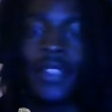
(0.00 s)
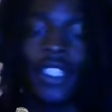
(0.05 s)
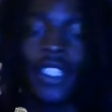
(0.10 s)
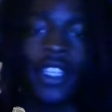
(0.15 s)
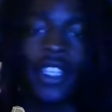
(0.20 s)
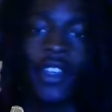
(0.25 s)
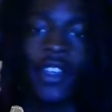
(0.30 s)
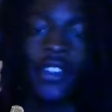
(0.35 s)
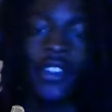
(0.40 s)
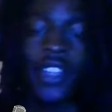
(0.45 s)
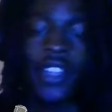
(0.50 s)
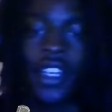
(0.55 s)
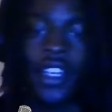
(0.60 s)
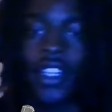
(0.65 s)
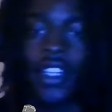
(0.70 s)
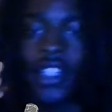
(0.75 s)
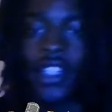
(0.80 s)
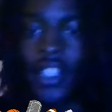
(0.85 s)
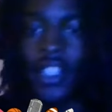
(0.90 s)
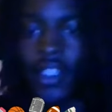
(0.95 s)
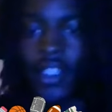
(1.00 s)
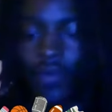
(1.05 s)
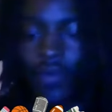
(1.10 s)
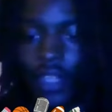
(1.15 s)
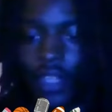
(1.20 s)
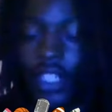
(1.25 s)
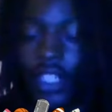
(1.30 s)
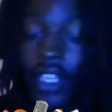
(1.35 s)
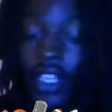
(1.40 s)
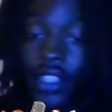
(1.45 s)
The Lakers are gone.
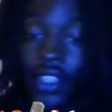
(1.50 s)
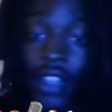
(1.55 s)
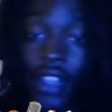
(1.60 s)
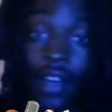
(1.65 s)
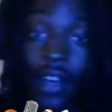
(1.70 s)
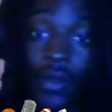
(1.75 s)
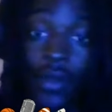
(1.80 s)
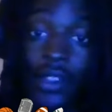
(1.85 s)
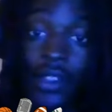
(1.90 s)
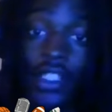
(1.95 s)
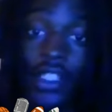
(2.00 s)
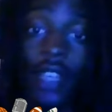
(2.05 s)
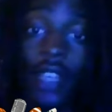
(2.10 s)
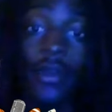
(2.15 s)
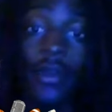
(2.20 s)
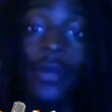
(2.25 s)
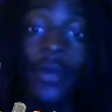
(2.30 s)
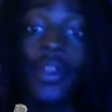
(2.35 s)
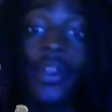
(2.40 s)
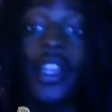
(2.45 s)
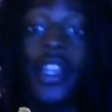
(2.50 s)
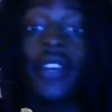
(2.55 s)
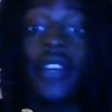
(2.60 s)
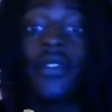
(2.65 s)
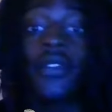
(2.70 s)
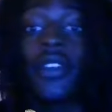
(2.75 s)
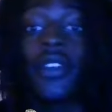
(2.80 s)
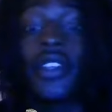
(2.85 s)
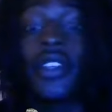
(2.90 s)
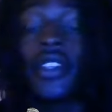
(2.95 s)
The Lakers are the worst team in the
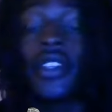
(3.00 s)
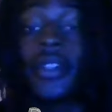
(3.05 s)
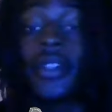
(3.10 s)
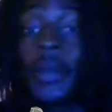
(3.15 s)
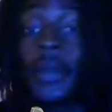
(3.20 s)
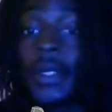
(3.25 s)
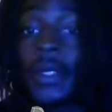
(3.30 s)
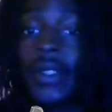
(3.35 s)
playoffs right now.